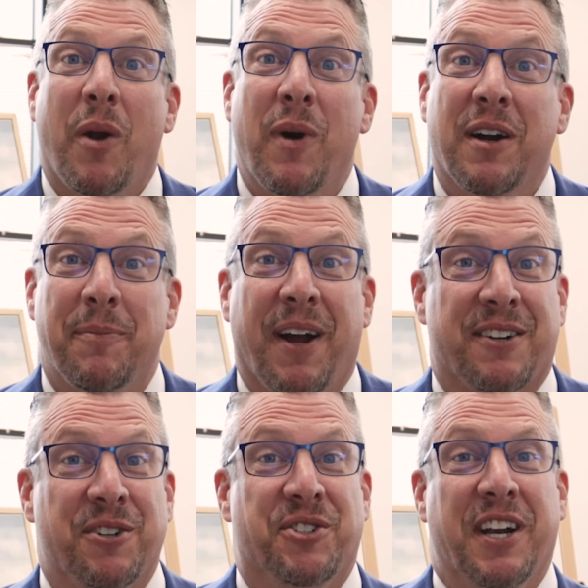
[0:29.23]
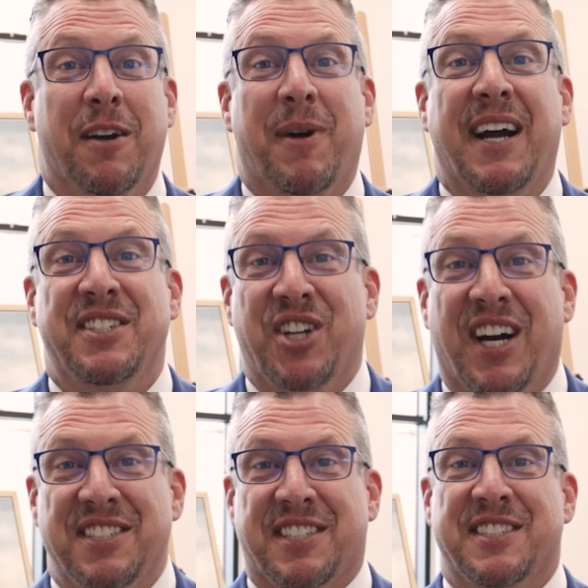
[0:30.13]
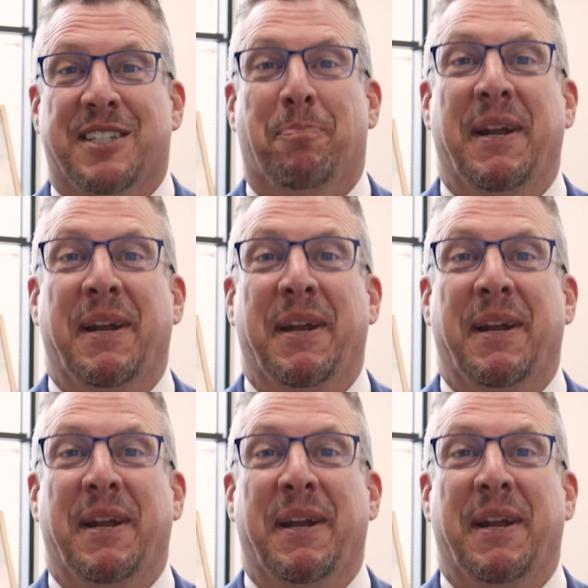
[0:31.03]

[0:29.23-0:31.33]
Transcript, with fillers: want to welcome Dr. Jeremiah Johnson to